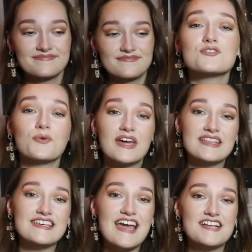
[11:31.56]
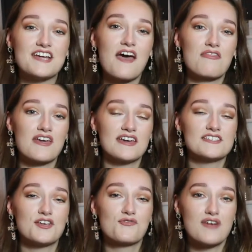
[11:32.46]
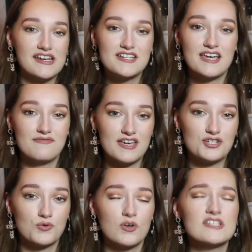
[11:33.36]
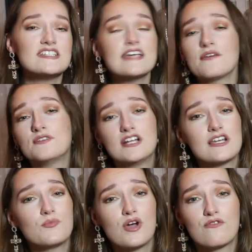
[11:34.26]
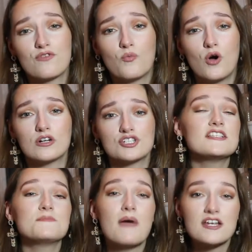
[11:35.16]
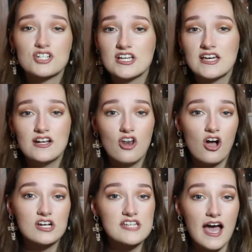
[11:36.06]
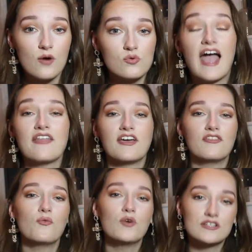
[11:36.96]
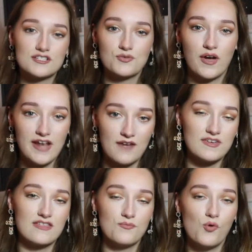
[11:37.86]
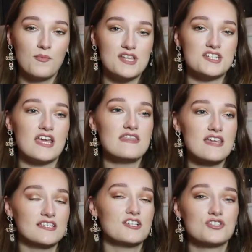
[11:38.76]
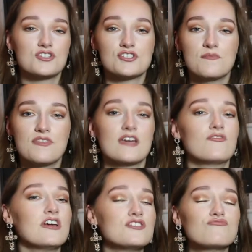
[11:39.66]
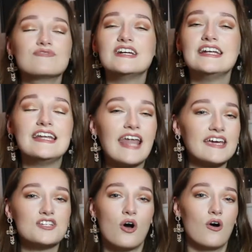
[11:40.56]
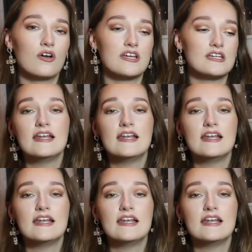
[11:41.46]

So in the end, I think it's a great TV show. It's definitely worth the watch, especially in lockdown. I think the world is quite heavy at the moment, and this is just something, it's really light-hearted.